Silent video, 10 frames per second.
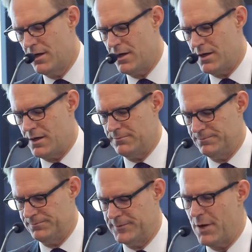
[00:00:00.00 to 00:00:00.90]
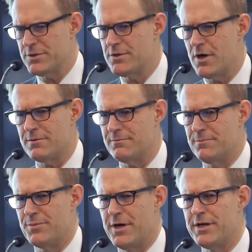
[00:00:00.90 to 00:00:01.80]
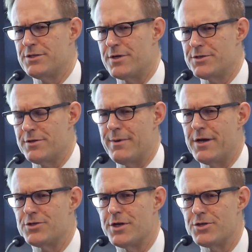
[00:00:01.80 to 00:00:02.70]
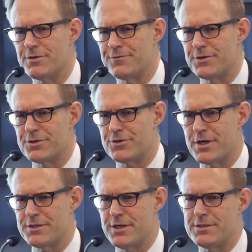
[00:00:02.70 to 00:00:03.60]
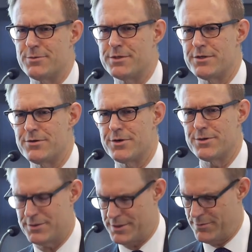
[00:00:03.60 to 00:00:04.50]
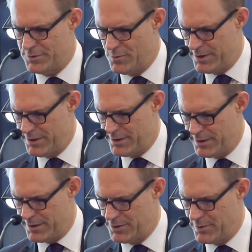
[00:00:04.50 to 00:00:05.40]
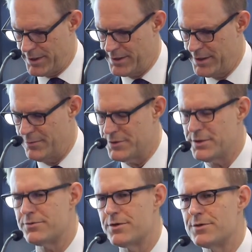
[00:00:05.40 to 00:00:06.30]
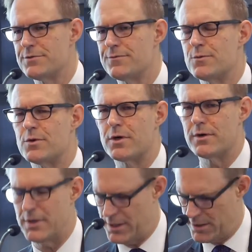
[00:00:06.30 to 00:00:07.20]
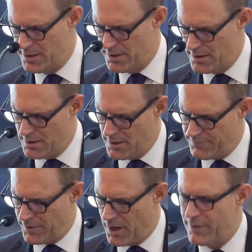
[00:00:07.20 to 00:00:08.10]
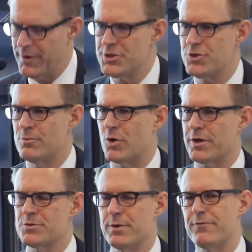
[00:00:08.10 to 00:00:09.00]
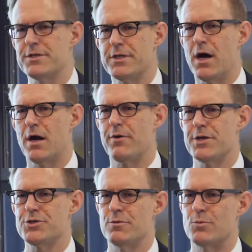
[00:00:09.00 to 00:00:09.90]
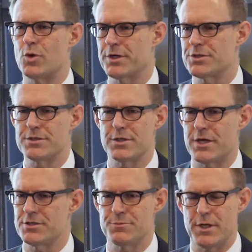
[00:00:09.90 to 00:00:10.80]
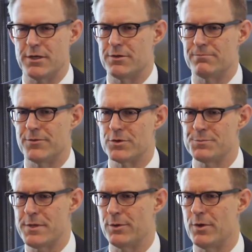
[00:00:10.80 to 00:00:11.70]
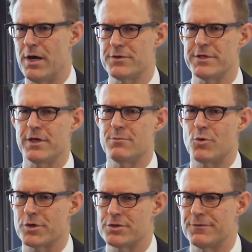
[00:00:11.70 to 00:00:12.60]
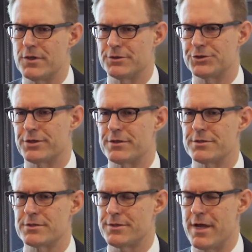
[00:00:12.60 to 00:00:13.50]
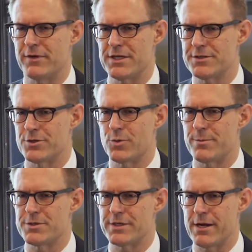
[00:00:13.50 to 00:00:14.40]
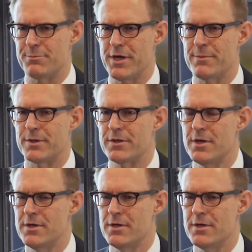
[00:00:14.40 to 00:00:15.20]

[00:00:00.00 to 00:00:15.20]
That was not, by any stretch of the imagination, the first stress test that was introduced. There was one in 2010 that was introduced for high ratio mortgages. Whenever I say high ratio mortgages, I just mean those people who have to take out mortgage default insurance. They have less than a 20% down payment.